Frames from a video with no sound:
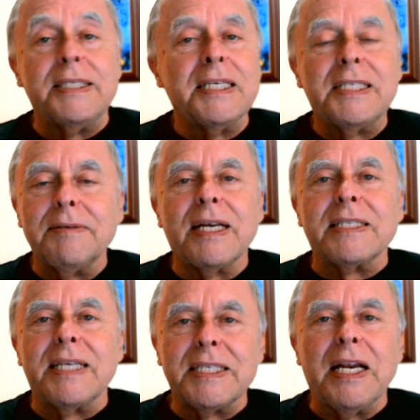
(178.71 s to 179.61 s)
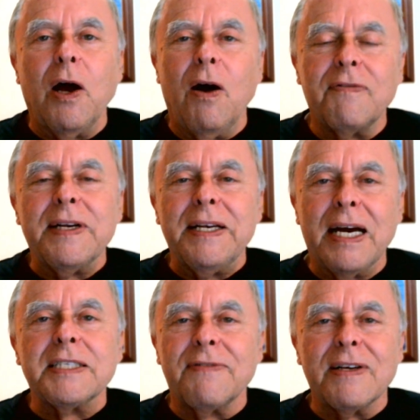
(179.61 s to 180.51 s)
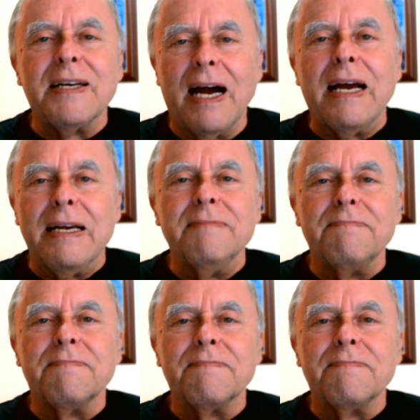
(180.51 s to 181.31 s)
just seems like such an awfully nice guy